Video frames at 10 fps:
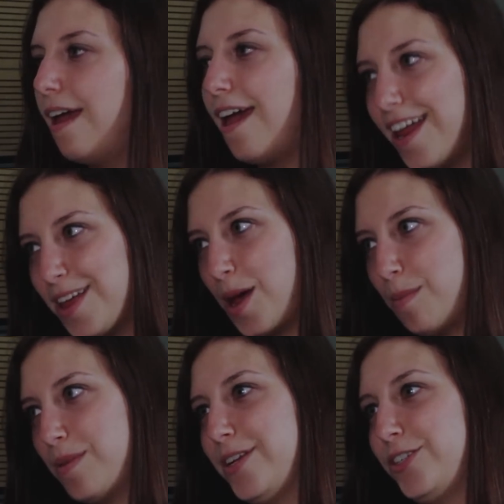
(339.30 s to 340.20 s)
Any
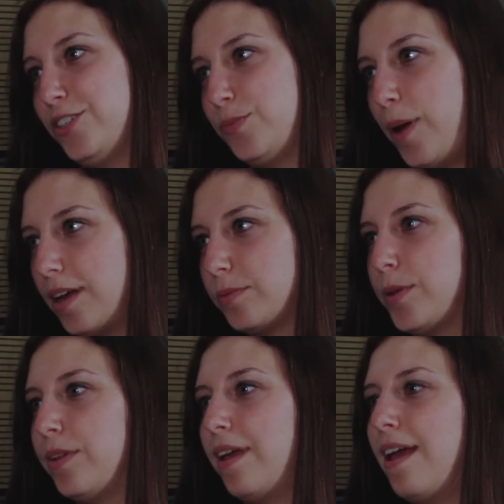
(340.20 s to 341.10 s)
combination is
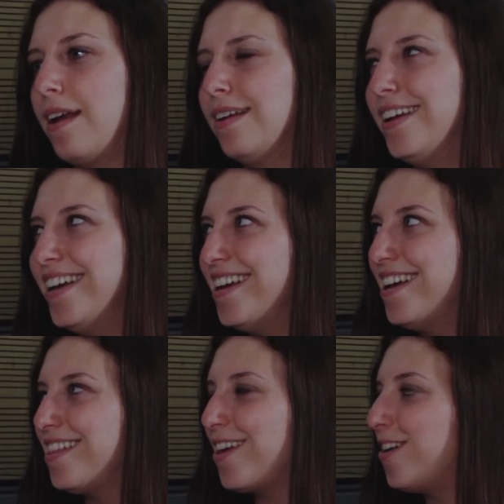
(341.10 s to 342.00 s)
possible, and
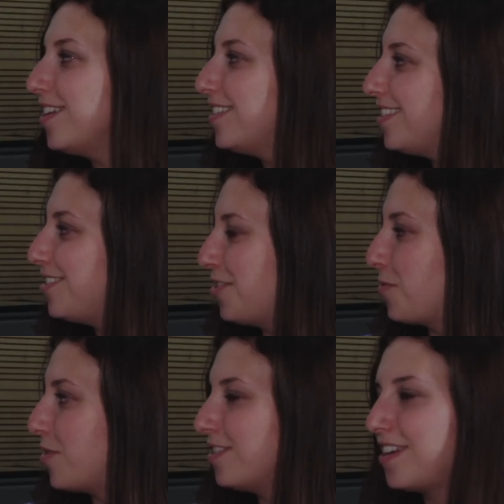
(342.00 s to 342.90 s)
they all exist in
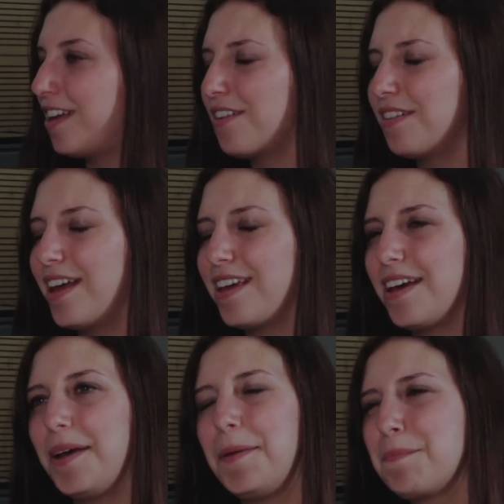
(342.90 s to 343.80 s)
a world together like
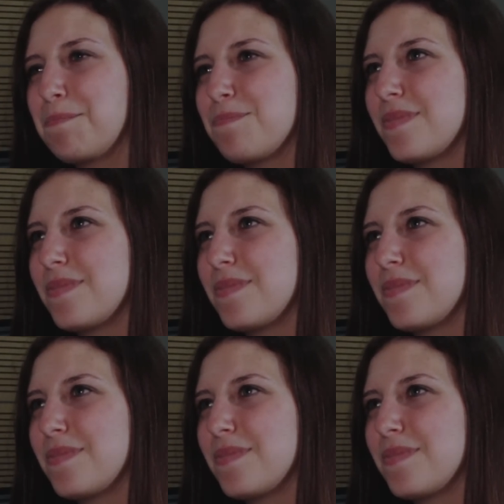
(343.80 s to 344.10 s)
a.